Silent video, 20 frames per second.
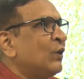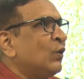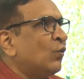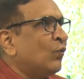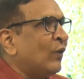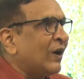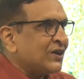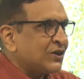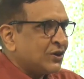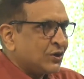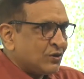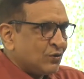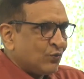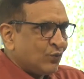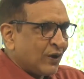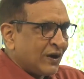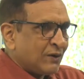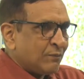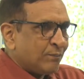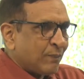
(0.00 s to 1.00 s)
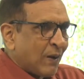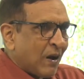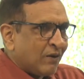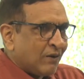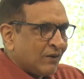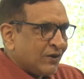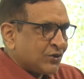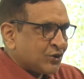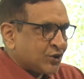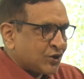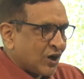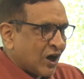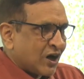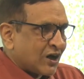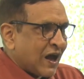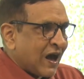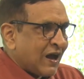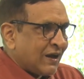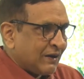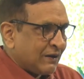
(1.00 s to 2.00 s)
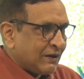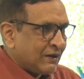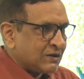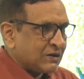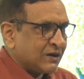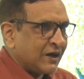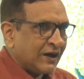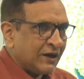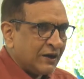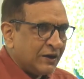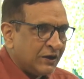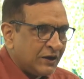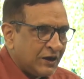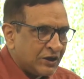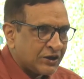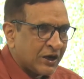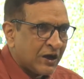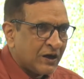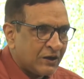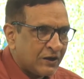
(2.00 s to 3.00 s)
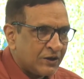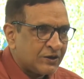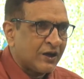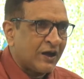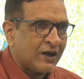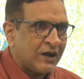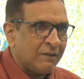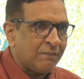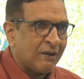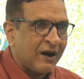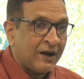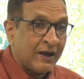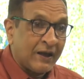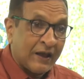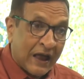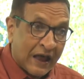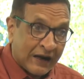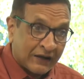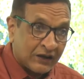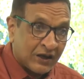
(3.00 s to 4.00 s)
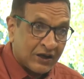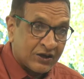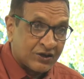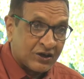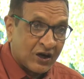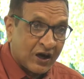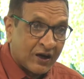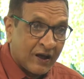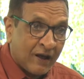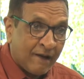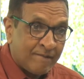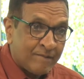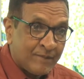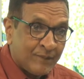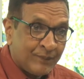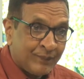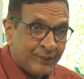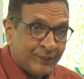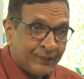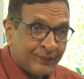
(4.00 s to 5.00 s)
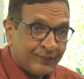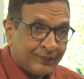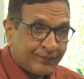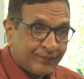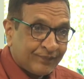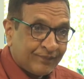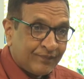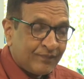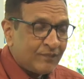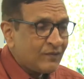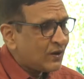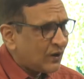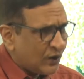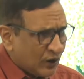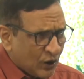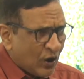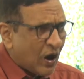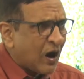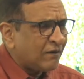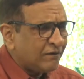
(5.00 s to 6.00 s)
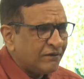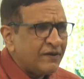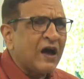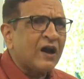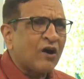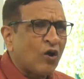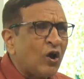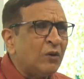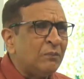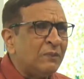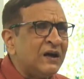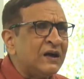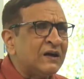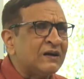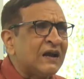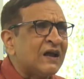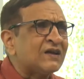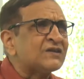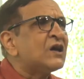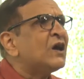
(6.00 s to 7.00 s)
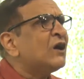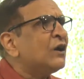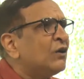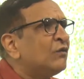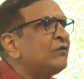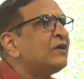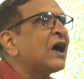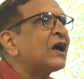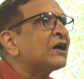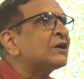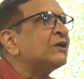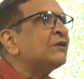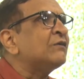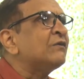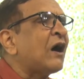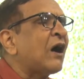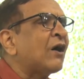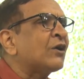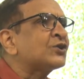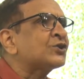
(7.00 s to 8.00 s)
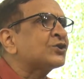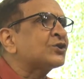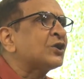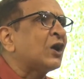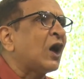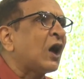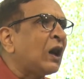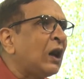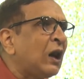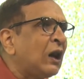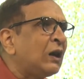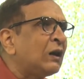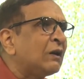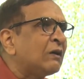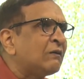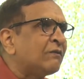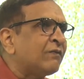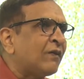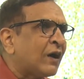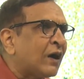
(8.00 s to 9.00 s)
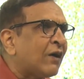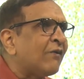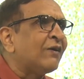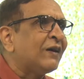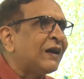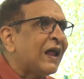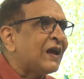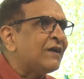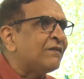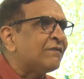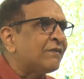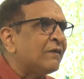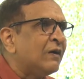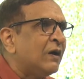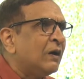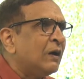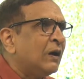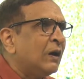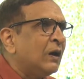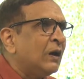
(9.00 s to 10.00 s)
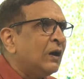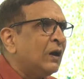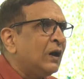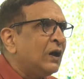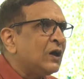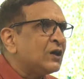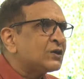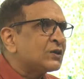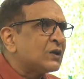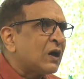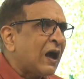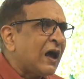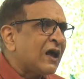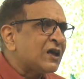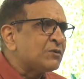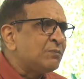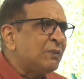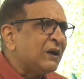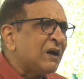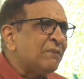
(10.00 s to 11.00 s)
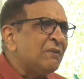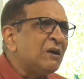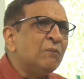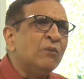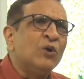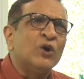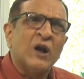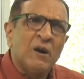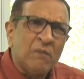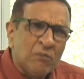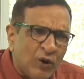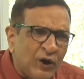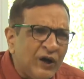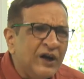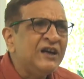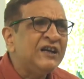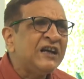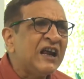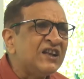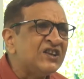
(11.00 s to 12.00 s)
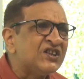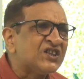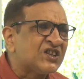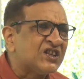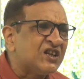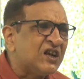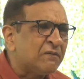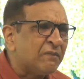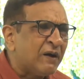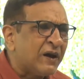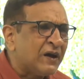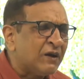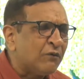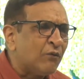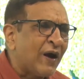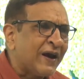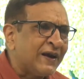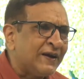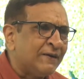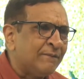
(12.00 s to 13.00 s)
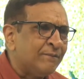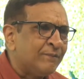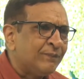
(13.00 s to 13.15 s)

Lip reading: One strata, it is getting rich and richer day by day. Another strata, we are all middle class. Our struggle for our life has becoming more and more intense day by day. Why?